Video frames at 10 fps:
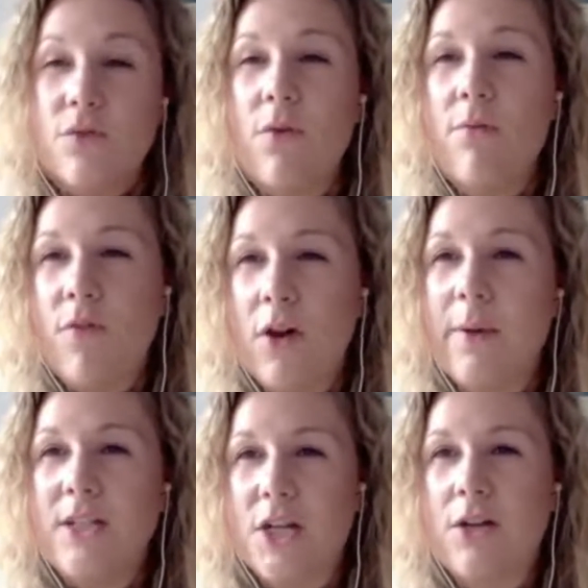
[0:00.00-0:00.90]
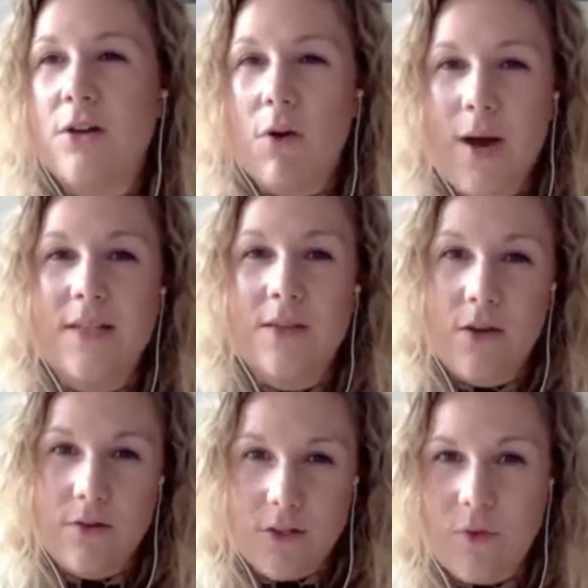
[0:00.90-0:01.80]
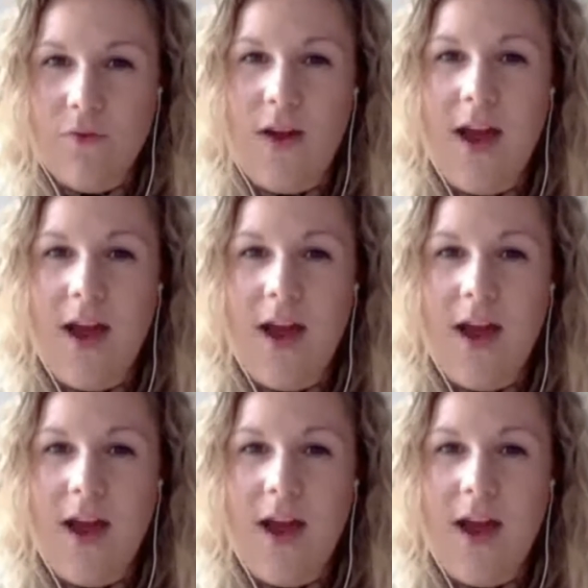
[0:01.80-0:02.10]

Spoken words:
from following journo requests and those sort of